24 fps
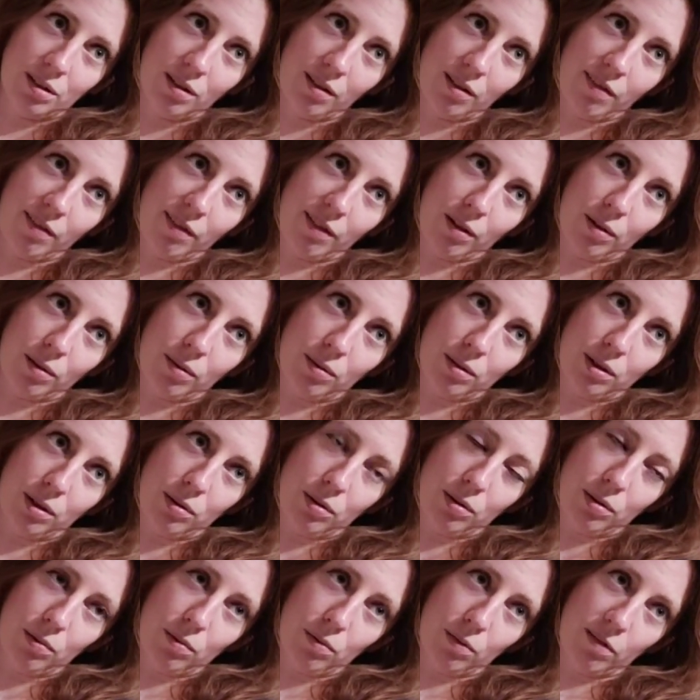So you
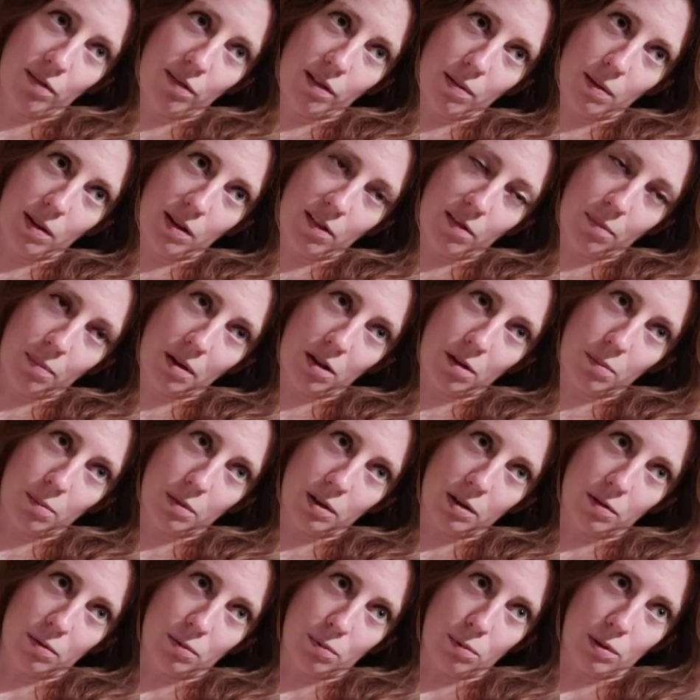can also
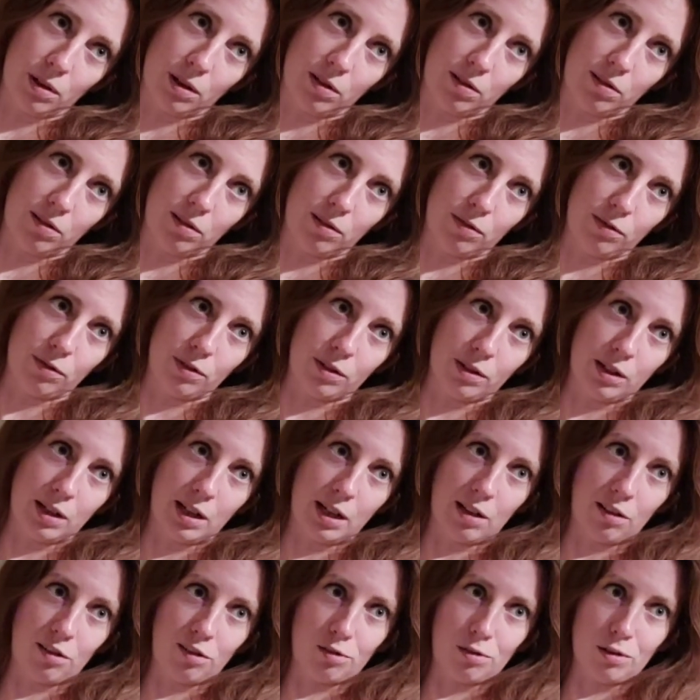experiment with different
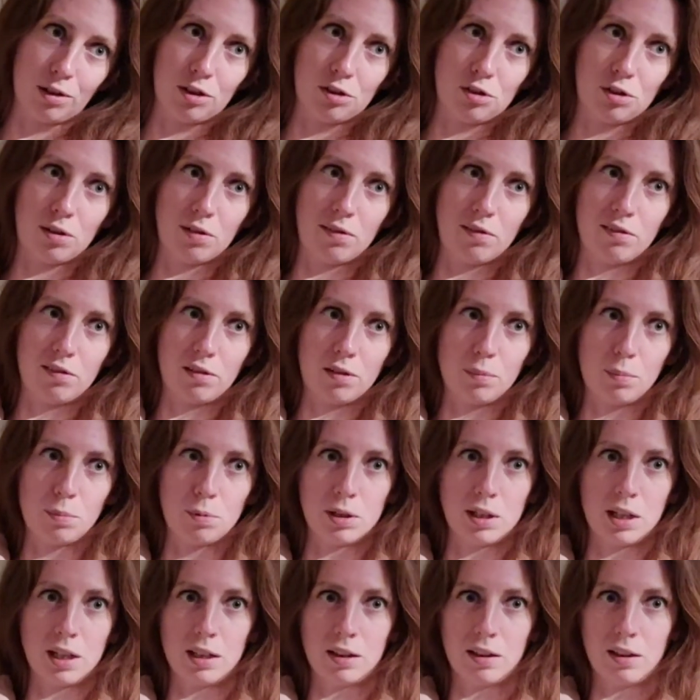neck stretches. So
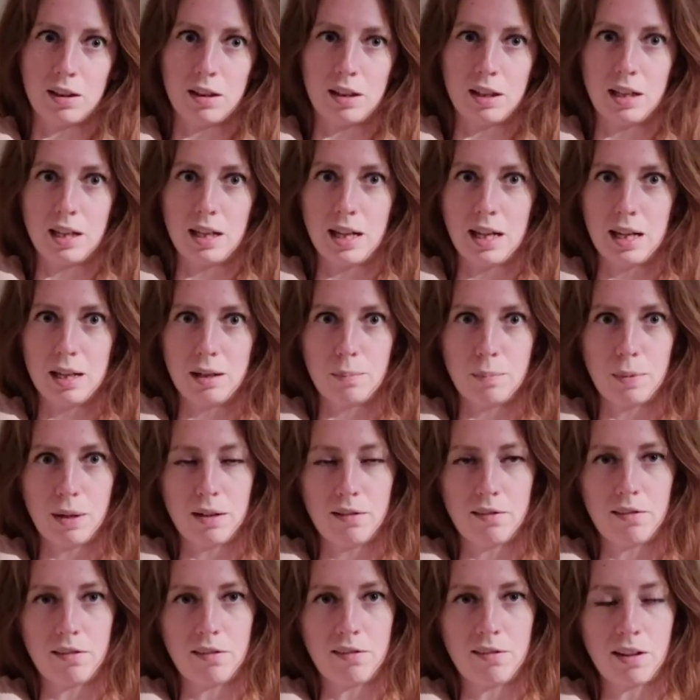bringing the head
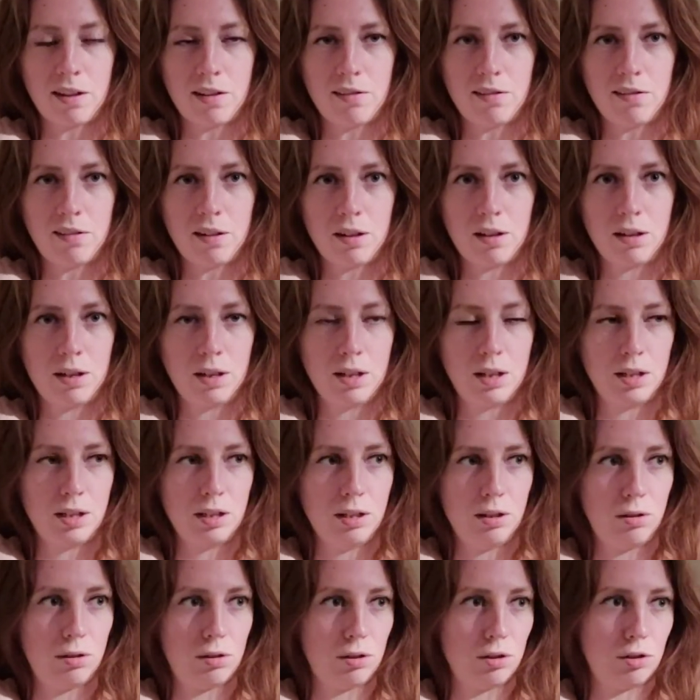back to center,
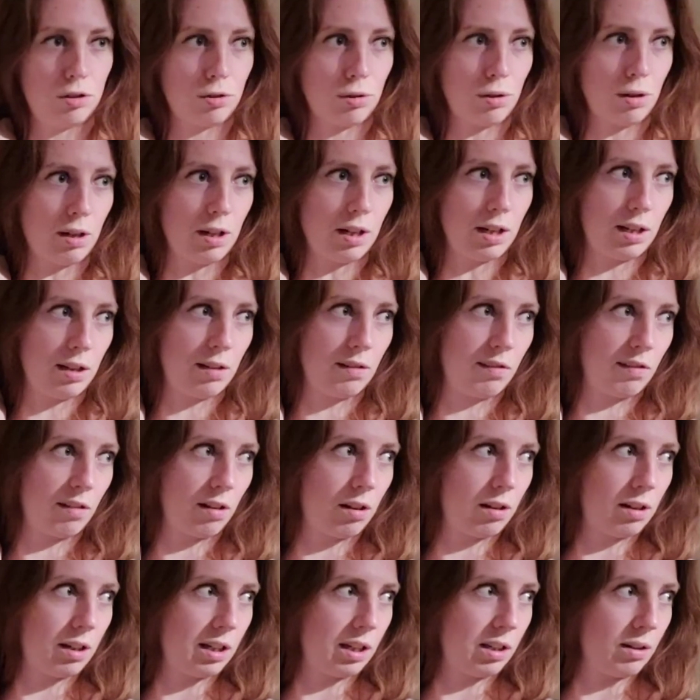you can try
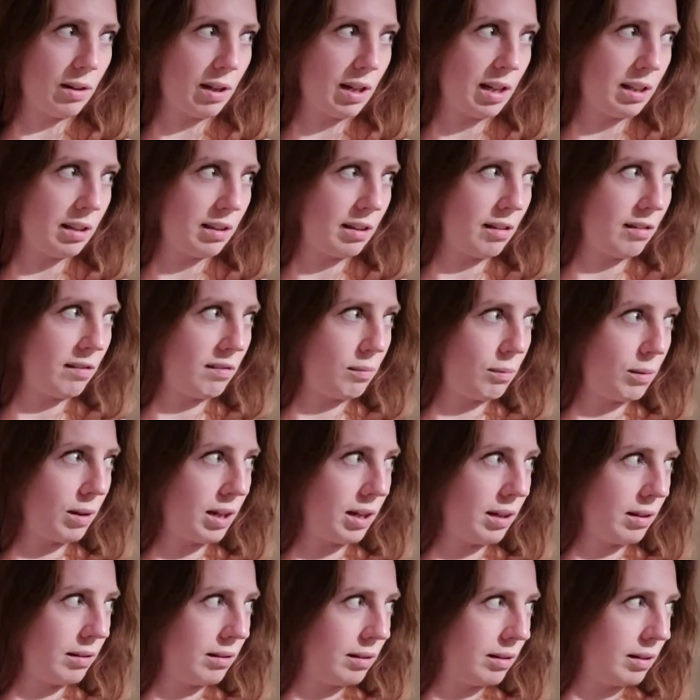turning your head this
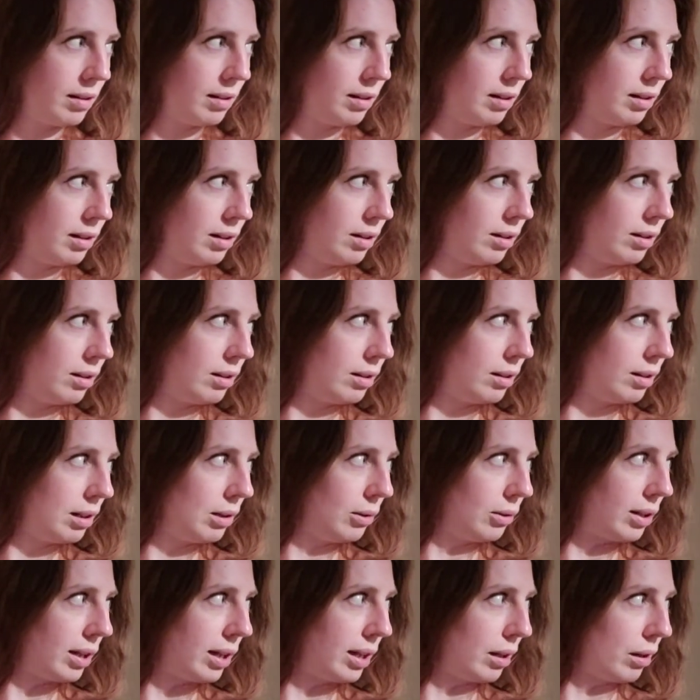way,
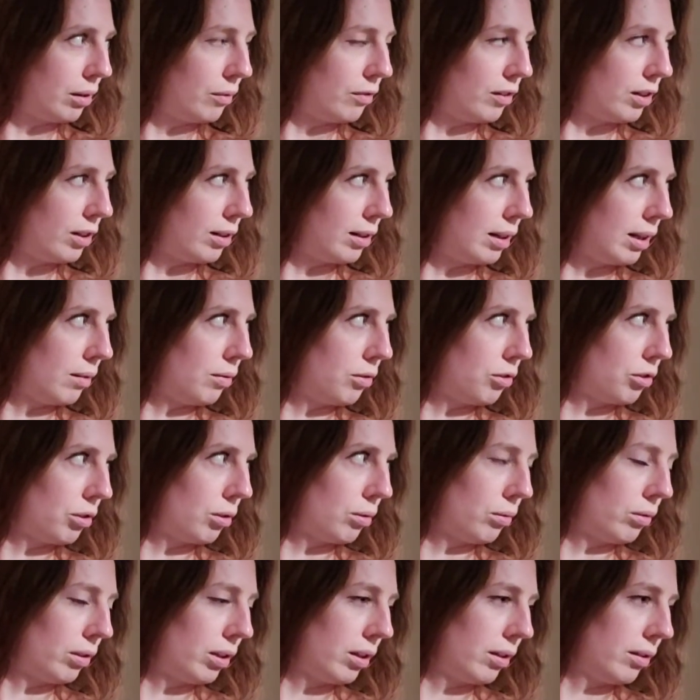looking over your left
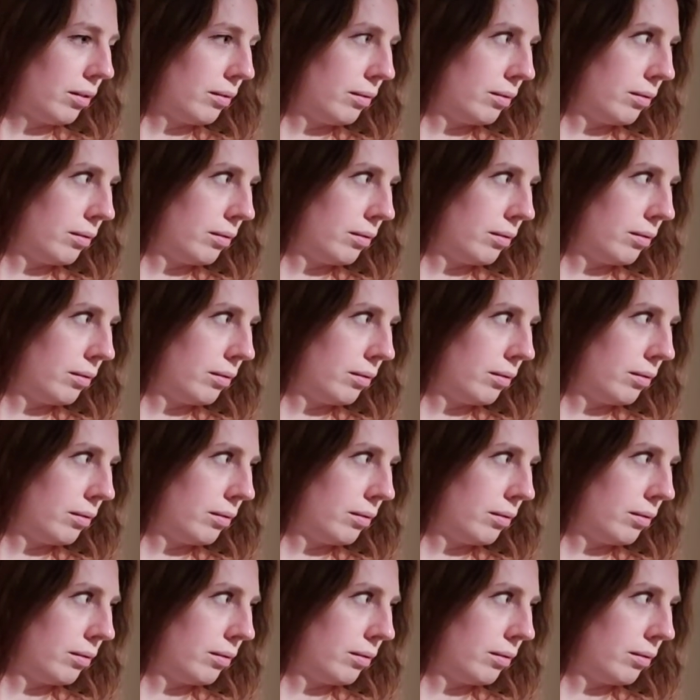shoulder,